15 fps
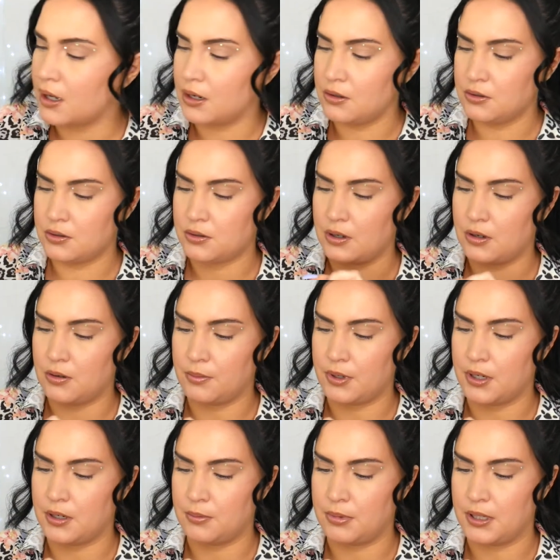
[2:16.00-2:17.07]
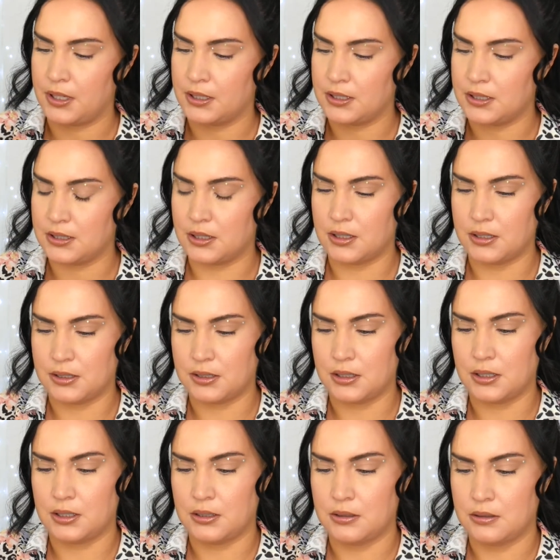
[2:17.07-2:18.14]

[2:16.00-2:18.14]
don't know how I'm gonna apply these, honestly.